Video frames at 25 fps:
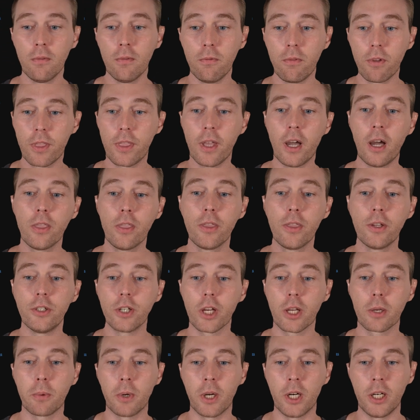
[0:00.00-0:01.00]
without the
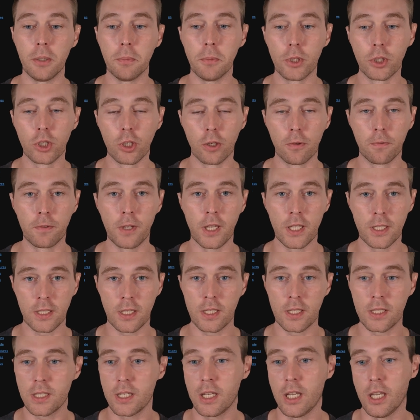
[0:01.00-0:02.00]
requirement of
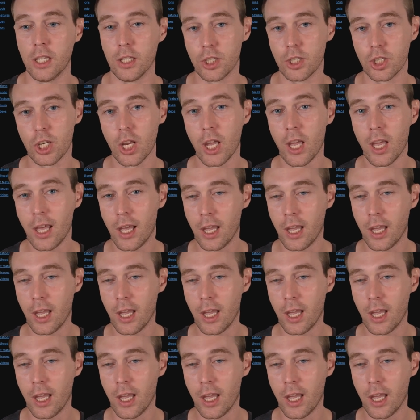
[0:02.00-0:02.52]
SSH.